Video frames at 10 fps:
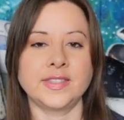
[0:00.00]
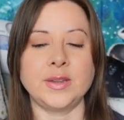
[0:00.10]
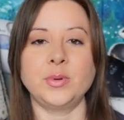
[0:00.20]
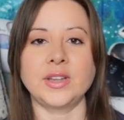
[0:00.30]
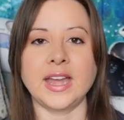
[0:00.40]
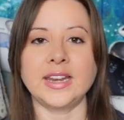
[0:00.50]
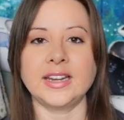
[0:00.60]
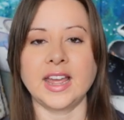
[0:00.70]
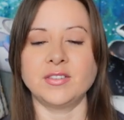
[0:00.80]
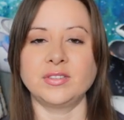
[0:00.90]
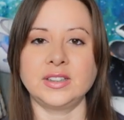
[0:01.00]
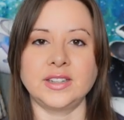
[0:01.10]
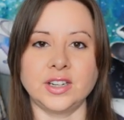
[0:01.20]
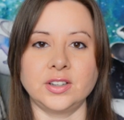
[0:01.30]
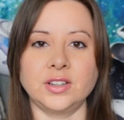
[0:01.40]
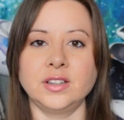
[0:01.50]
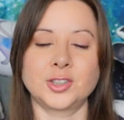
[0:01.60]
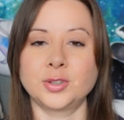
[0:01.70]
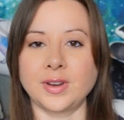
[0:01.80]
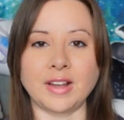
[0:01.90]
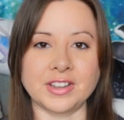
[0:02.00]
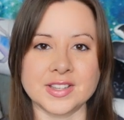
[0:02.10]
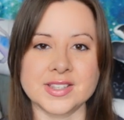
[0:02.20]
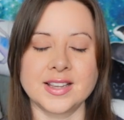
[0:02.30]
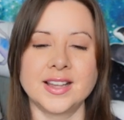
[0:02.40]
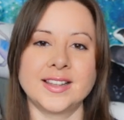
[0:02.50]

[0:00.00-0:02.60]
They will get in every little crevice.